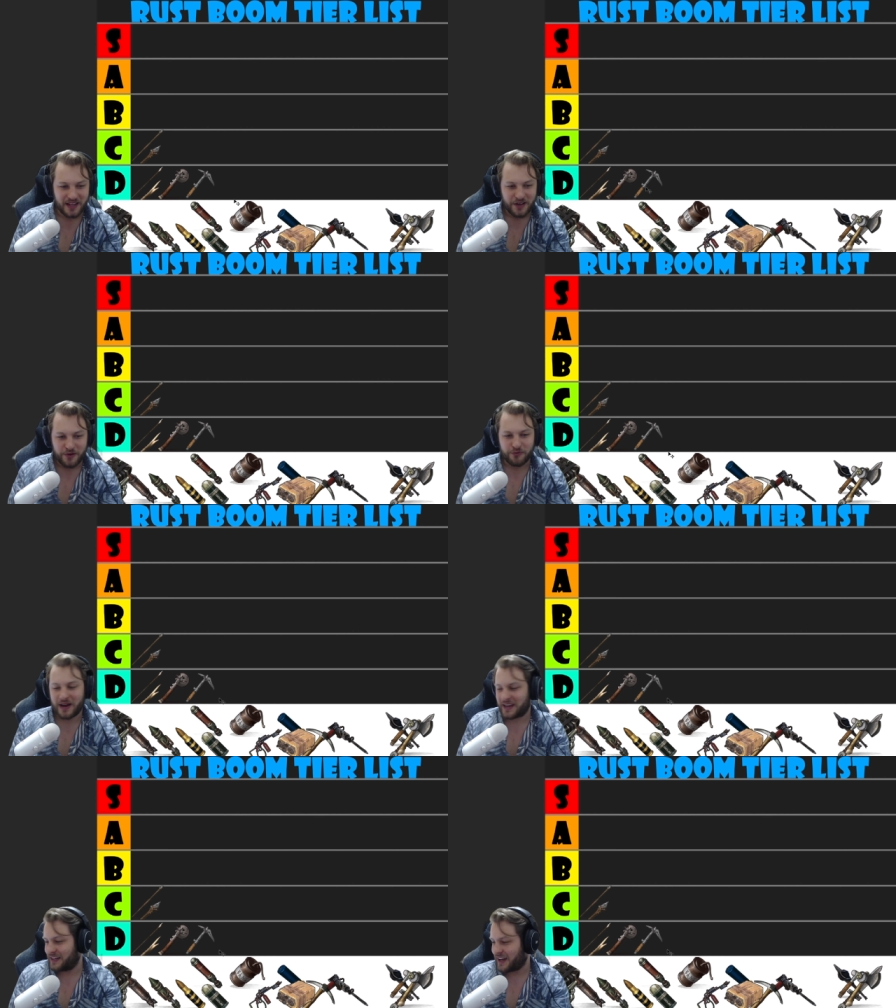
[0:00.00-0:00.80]

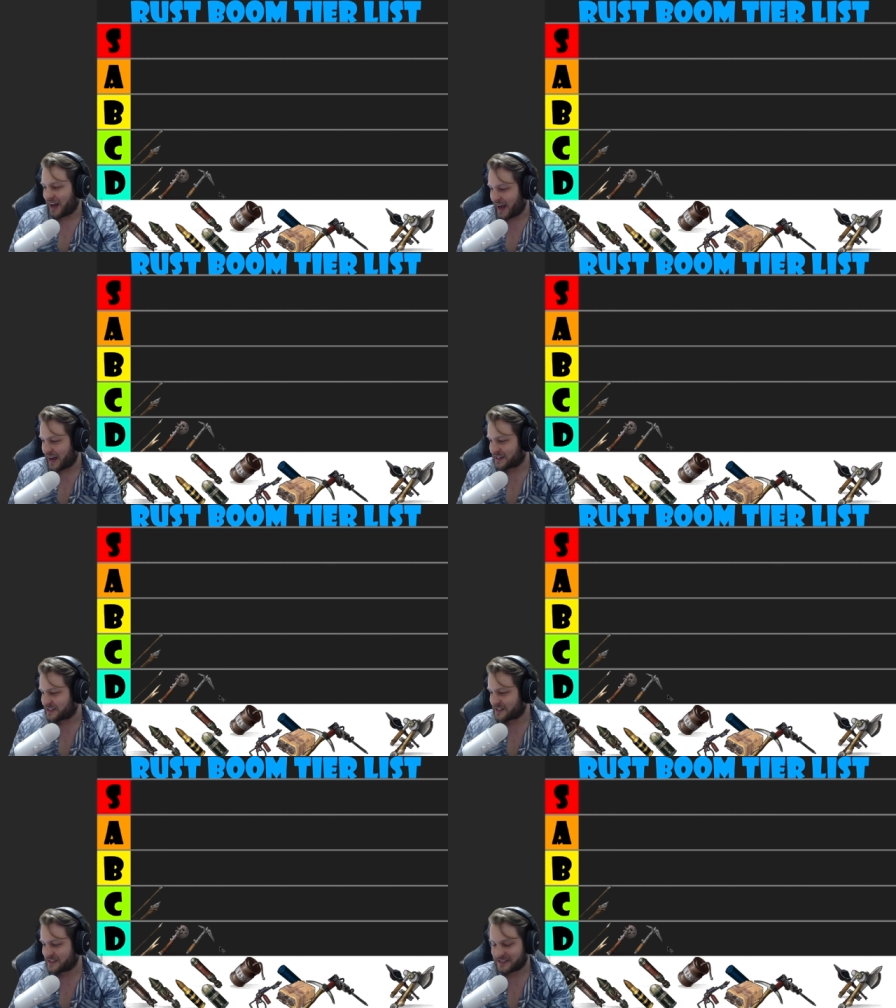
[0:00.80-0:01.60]
Regular
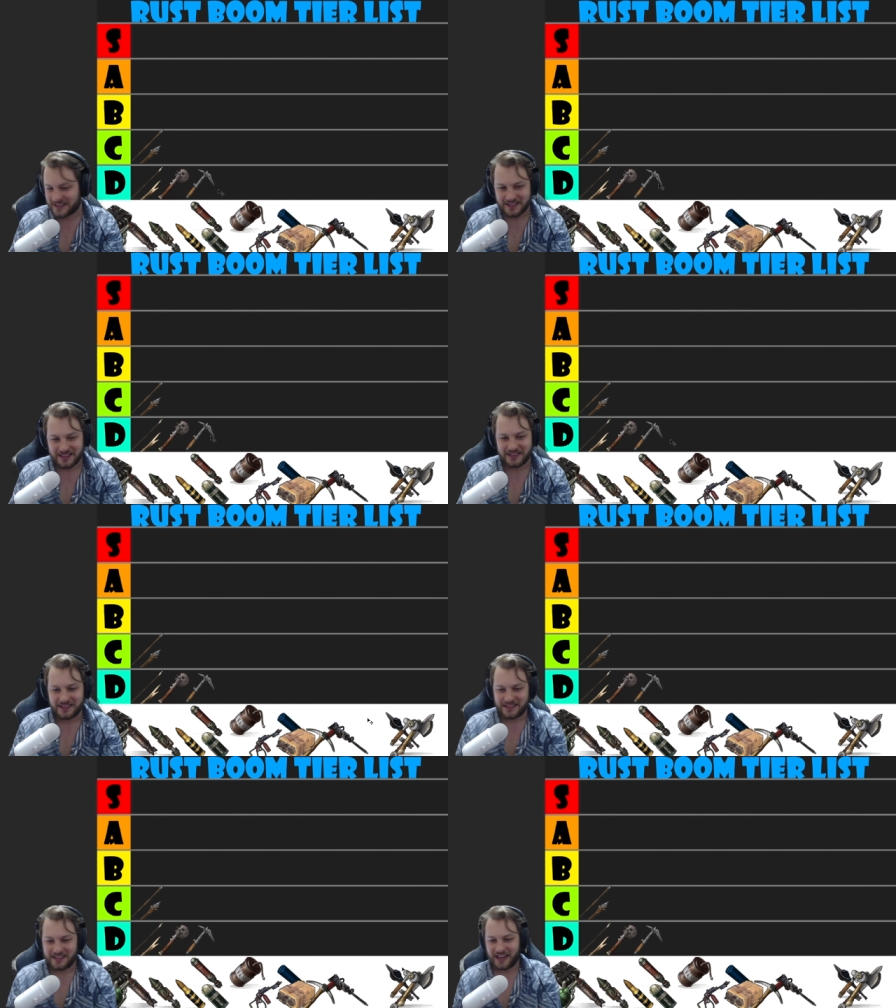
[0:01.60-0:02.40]
axe
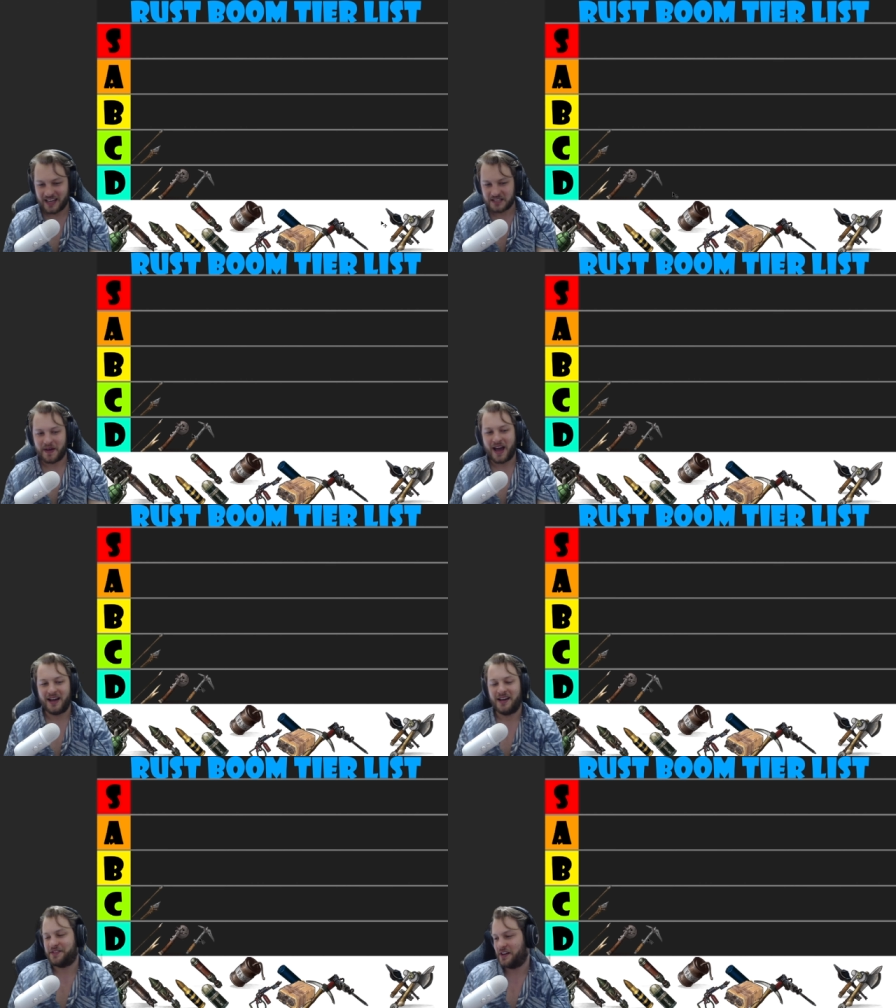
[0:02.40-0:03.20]
is
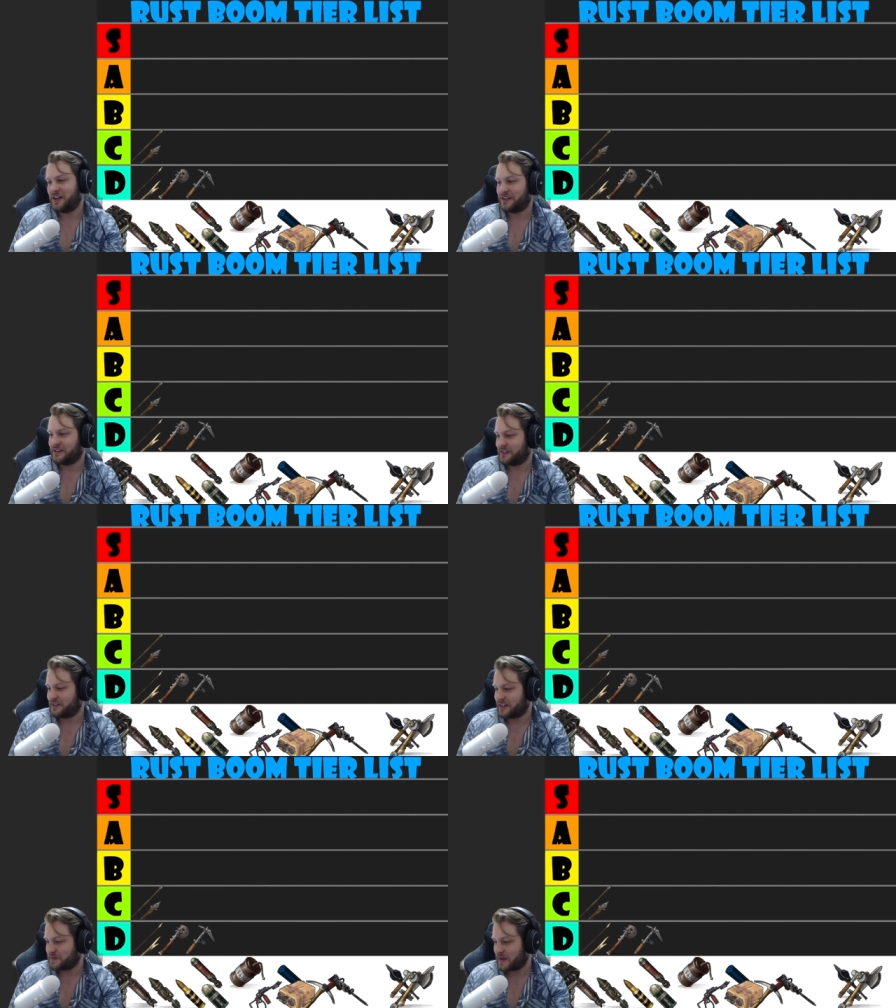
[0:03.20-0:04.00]
better than
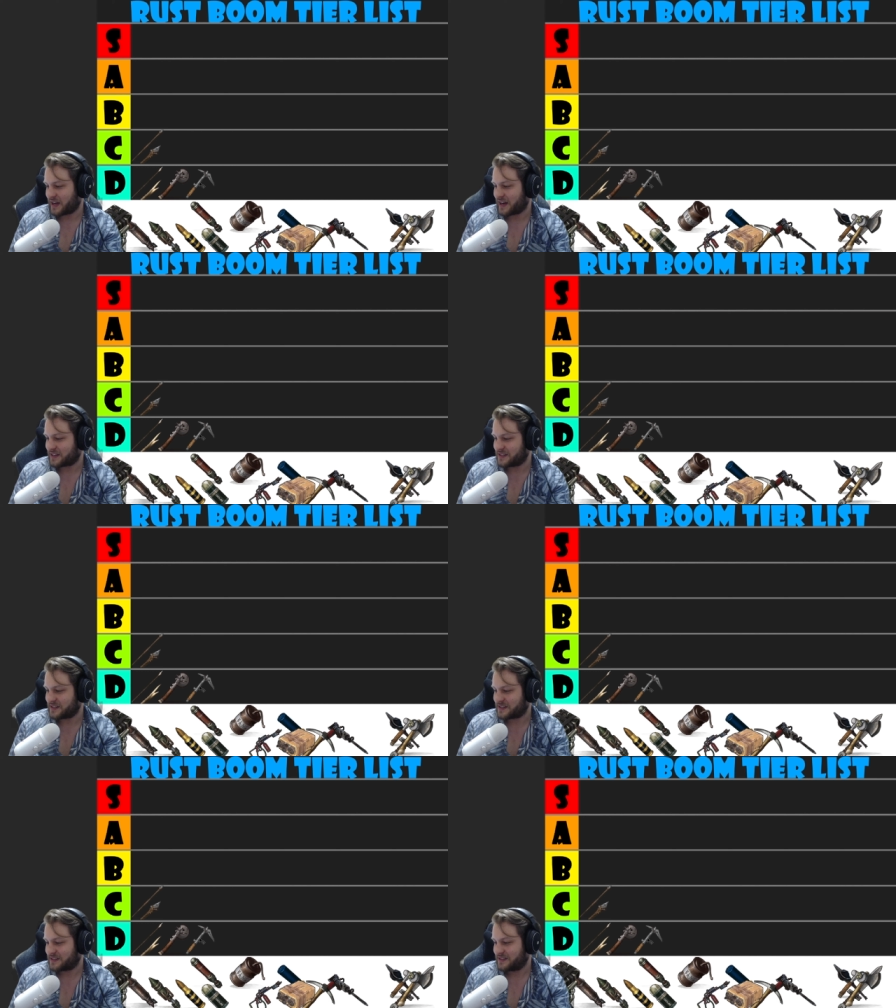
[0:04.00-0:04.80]
these
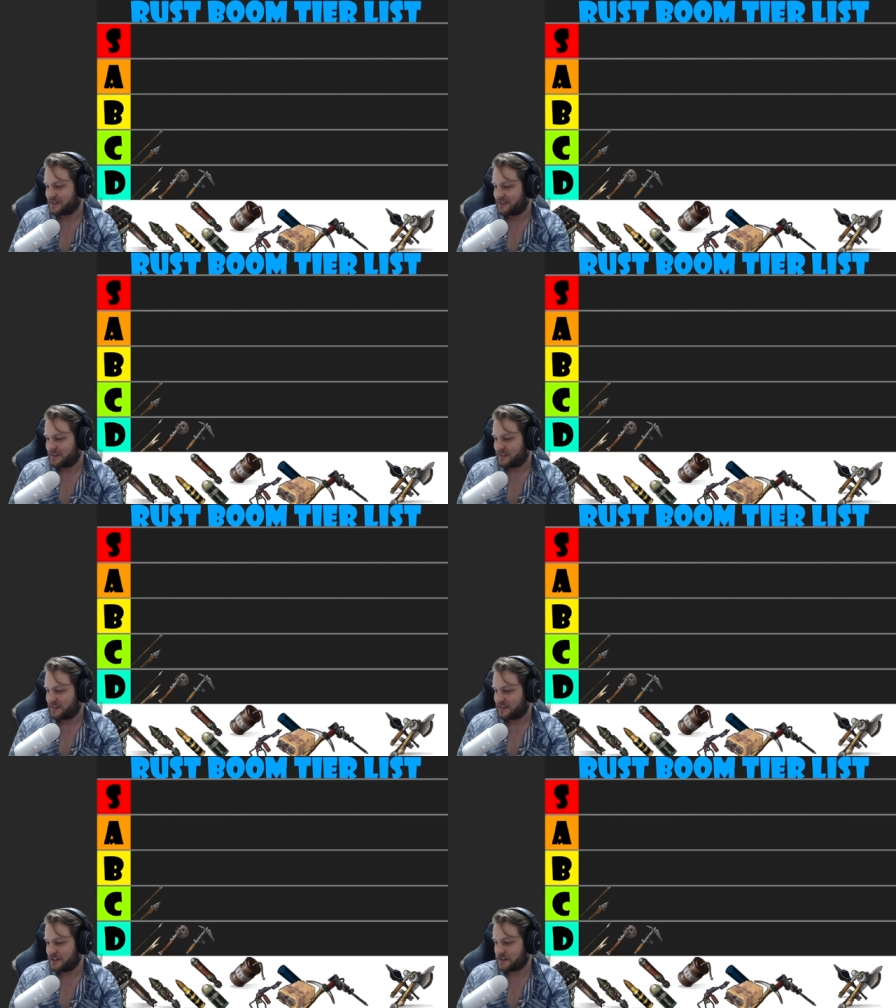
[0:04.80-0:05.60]
pickaxes.
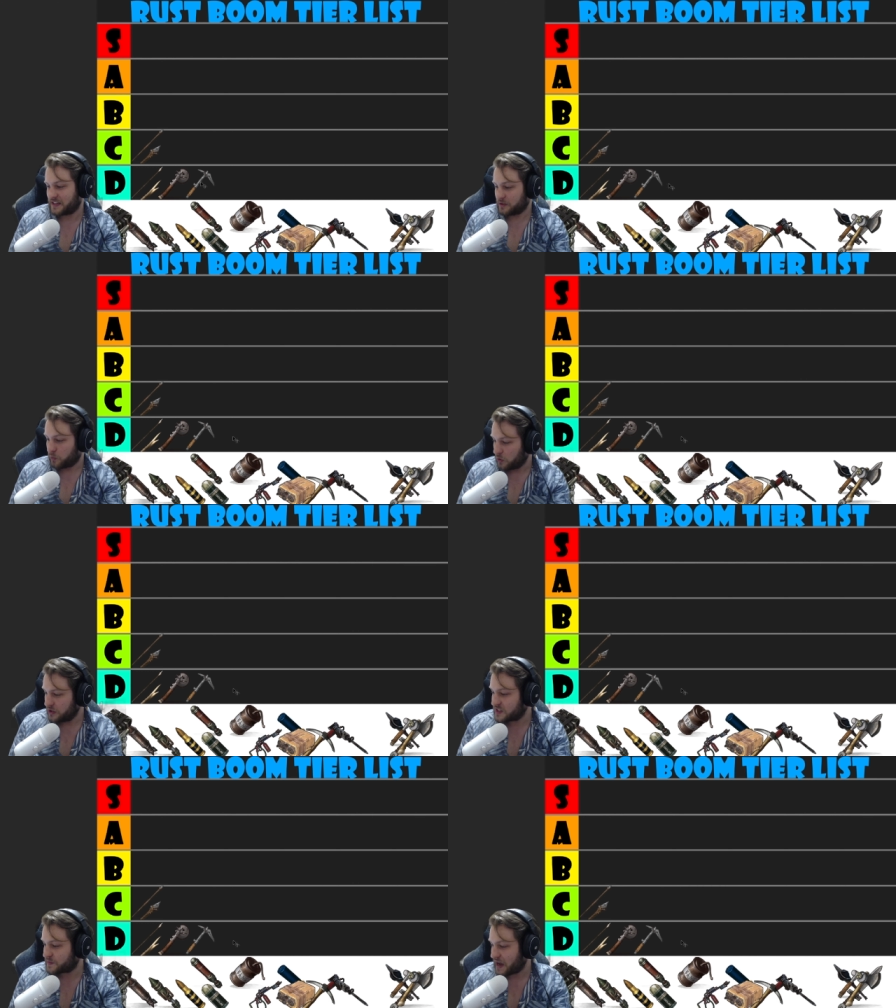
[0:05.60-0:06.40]
You think the wood
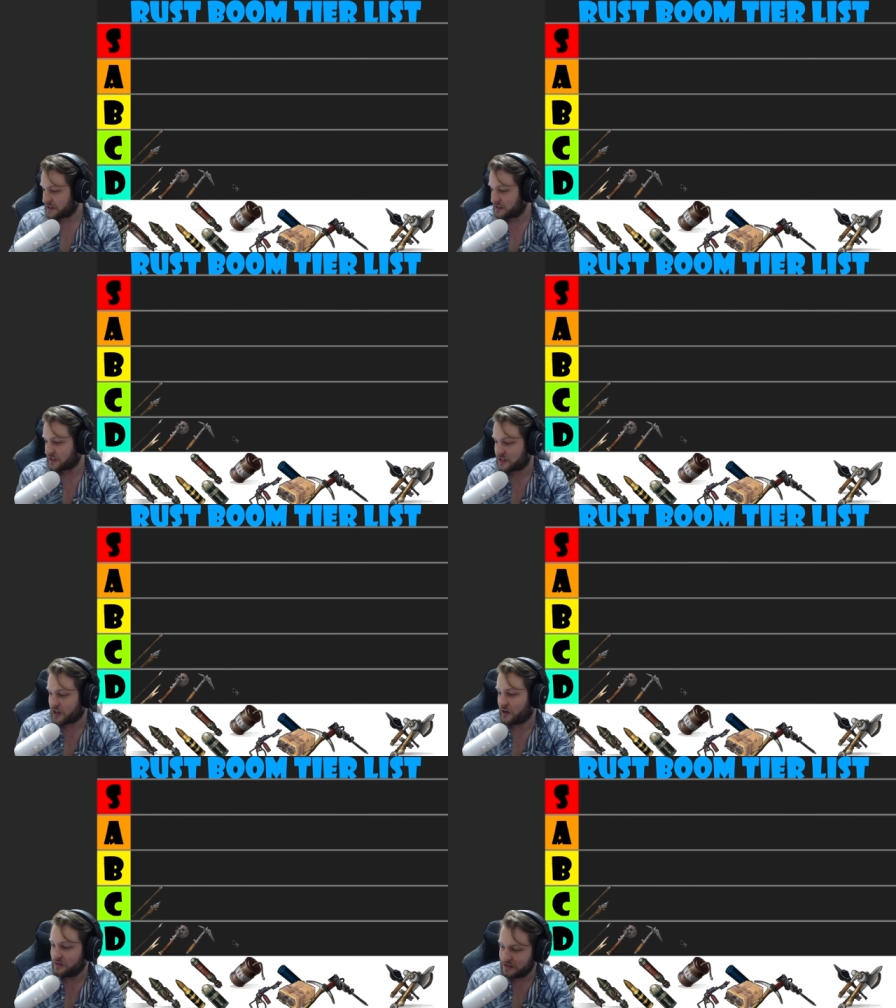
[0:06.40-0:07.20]
is better than the
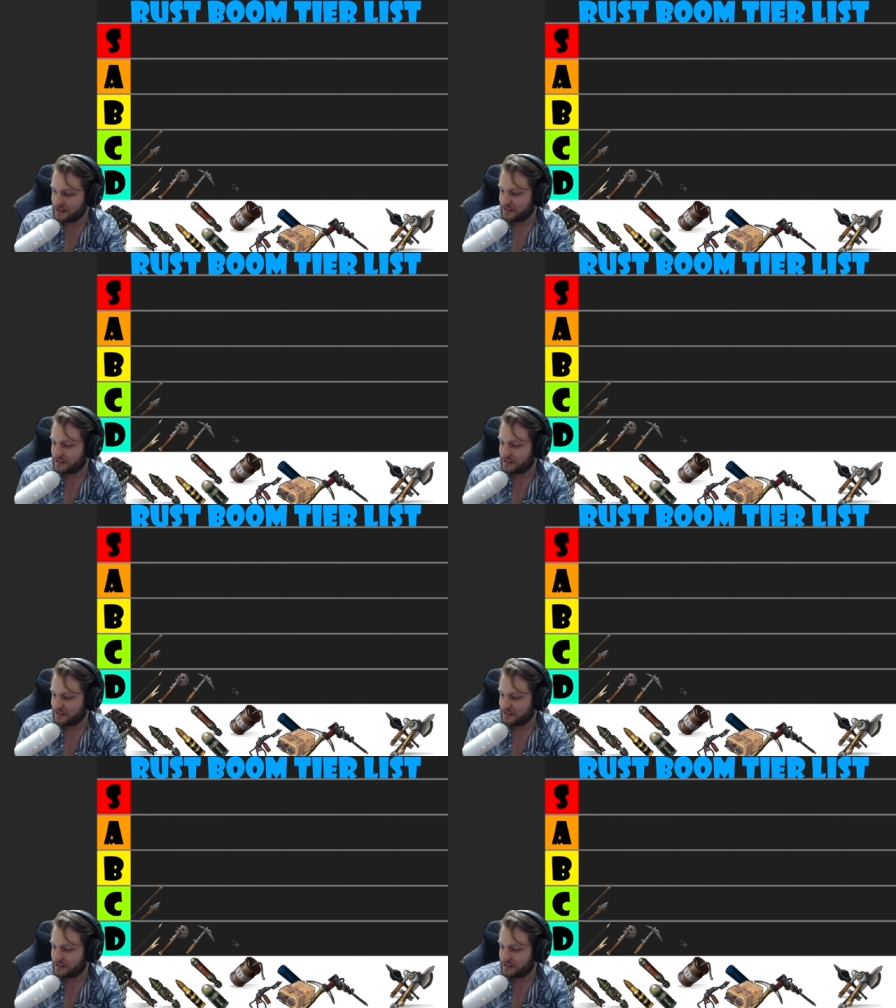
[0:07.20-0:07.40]
stone?